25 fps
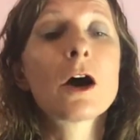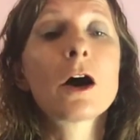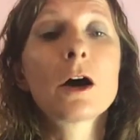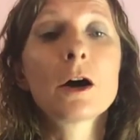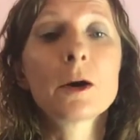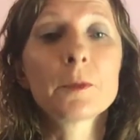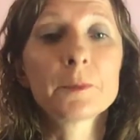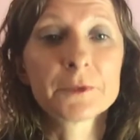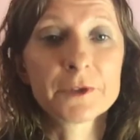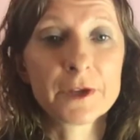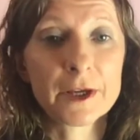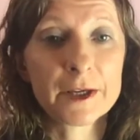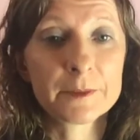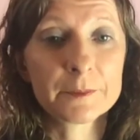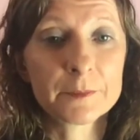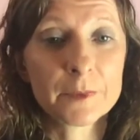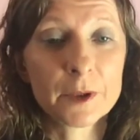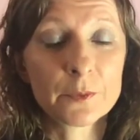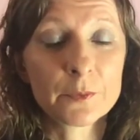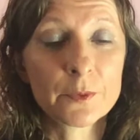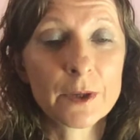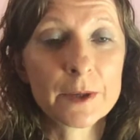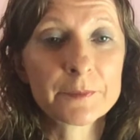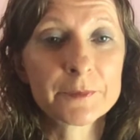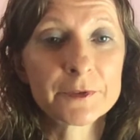update my
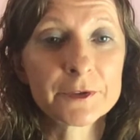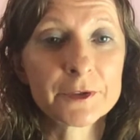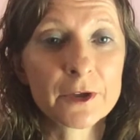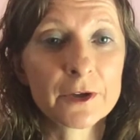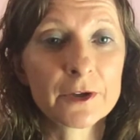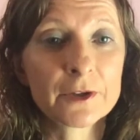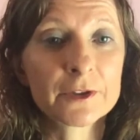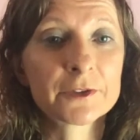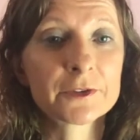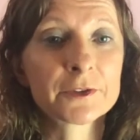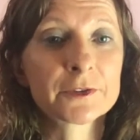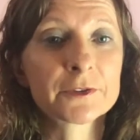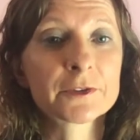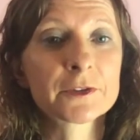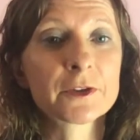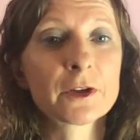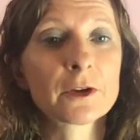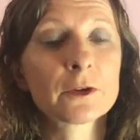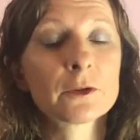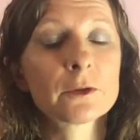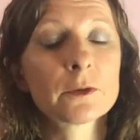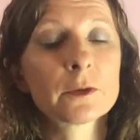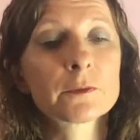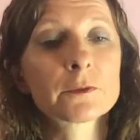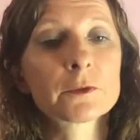website.
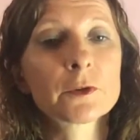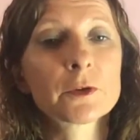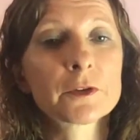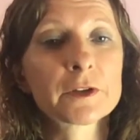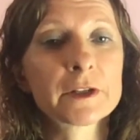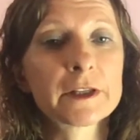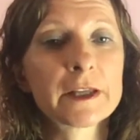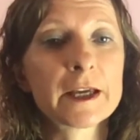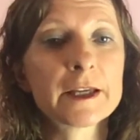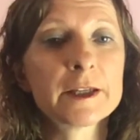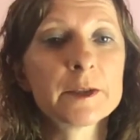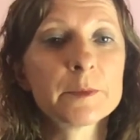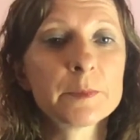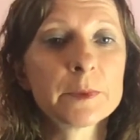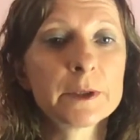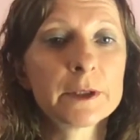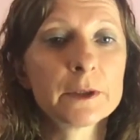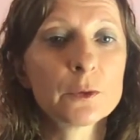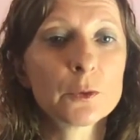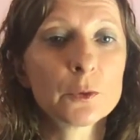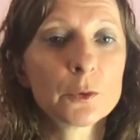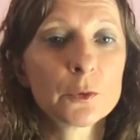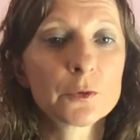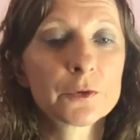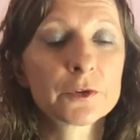So I've got the
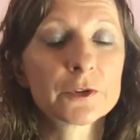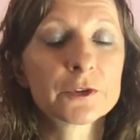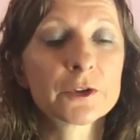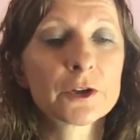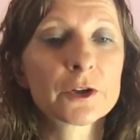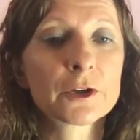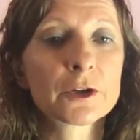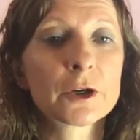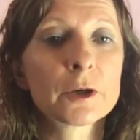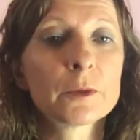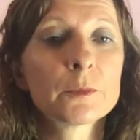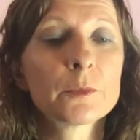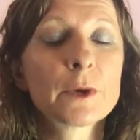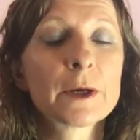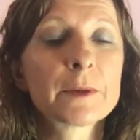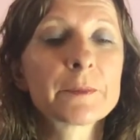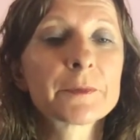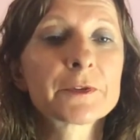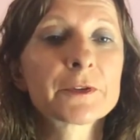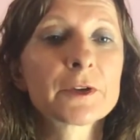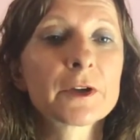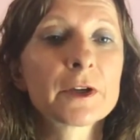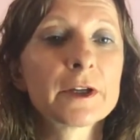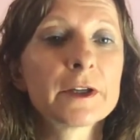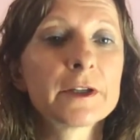abauthor.com
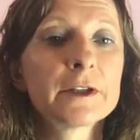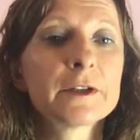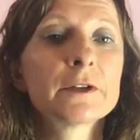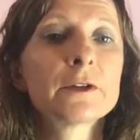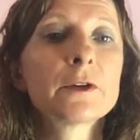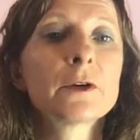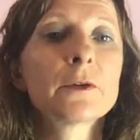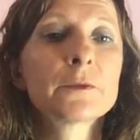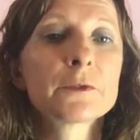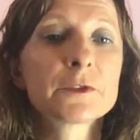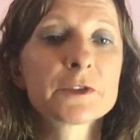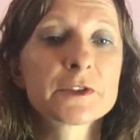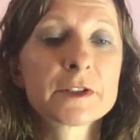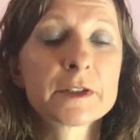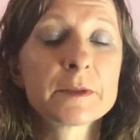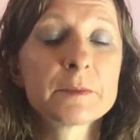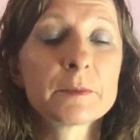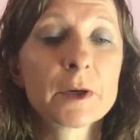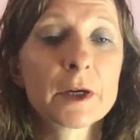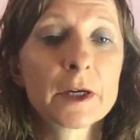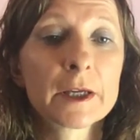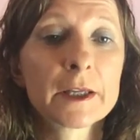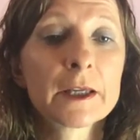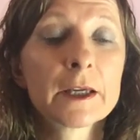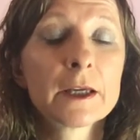website, and obviously
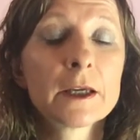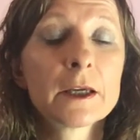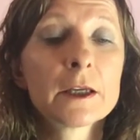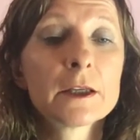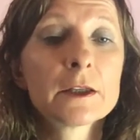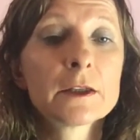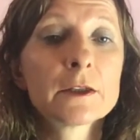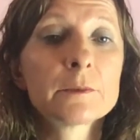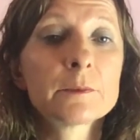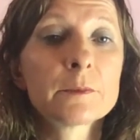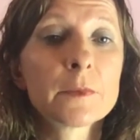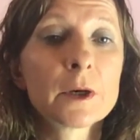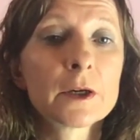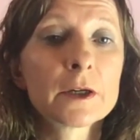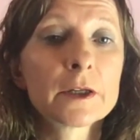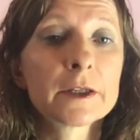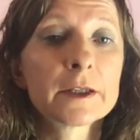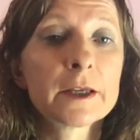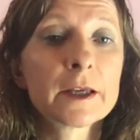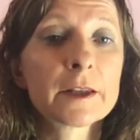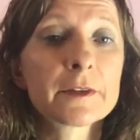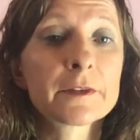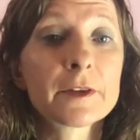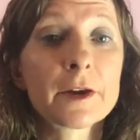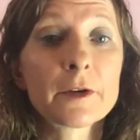my
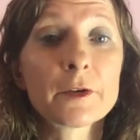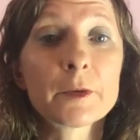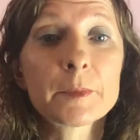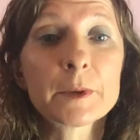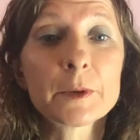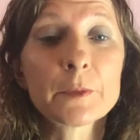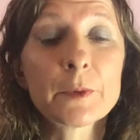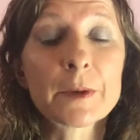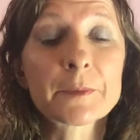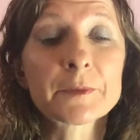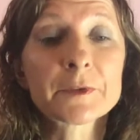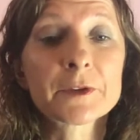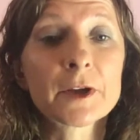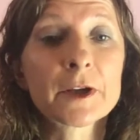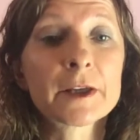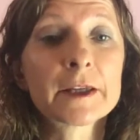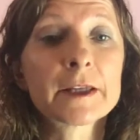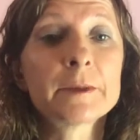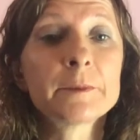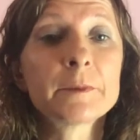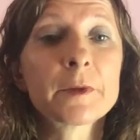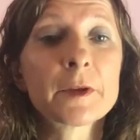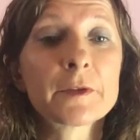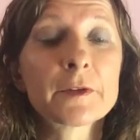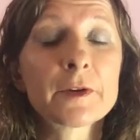therapy website,
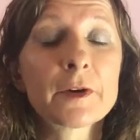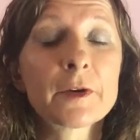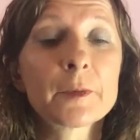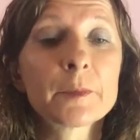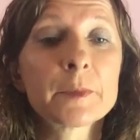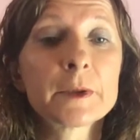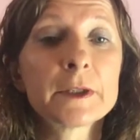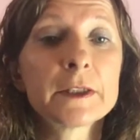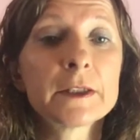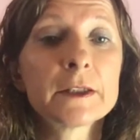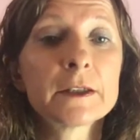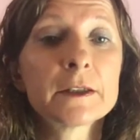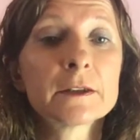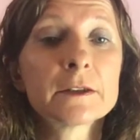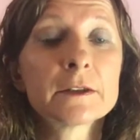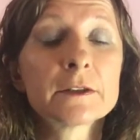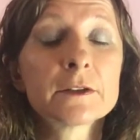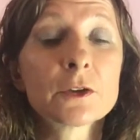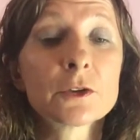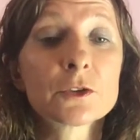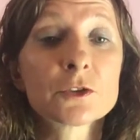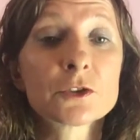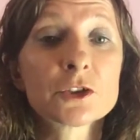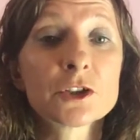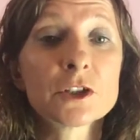
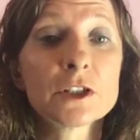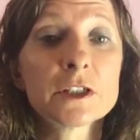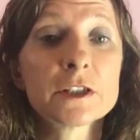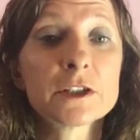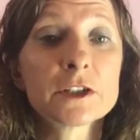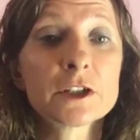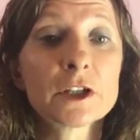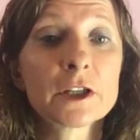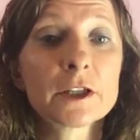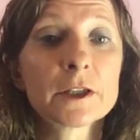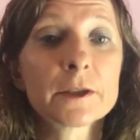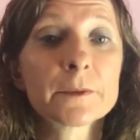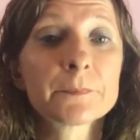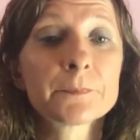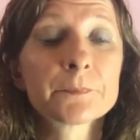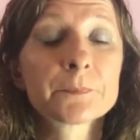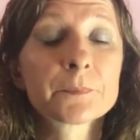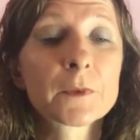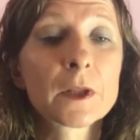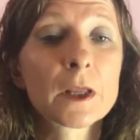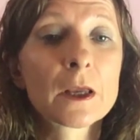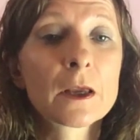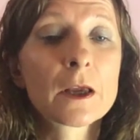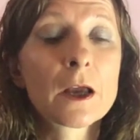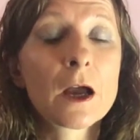hypnotherapy.gg.
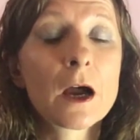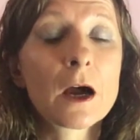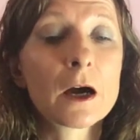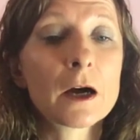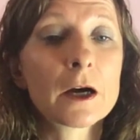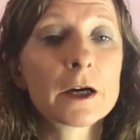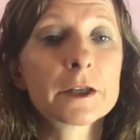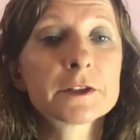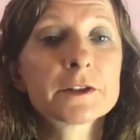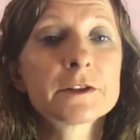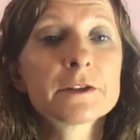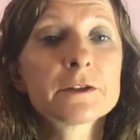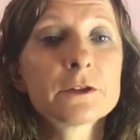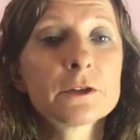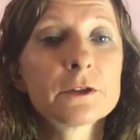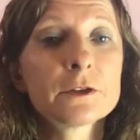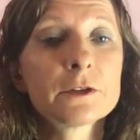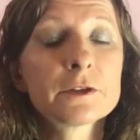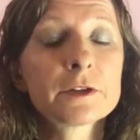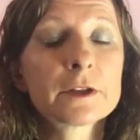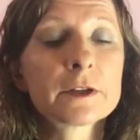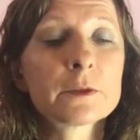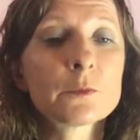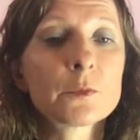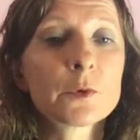I do
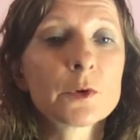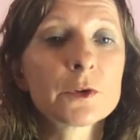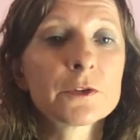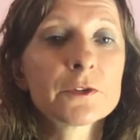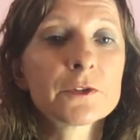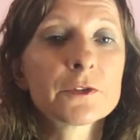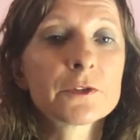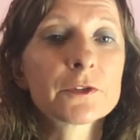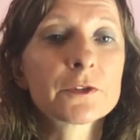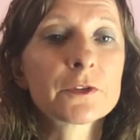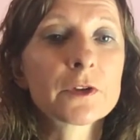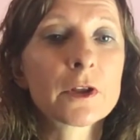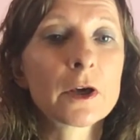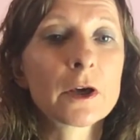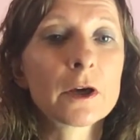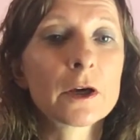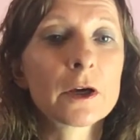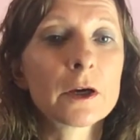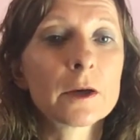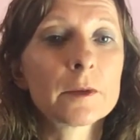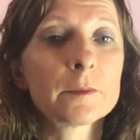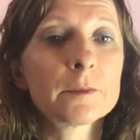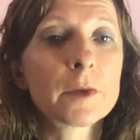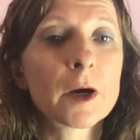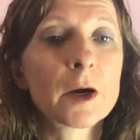think once
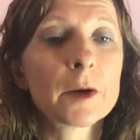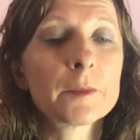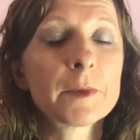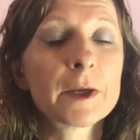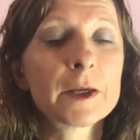I'm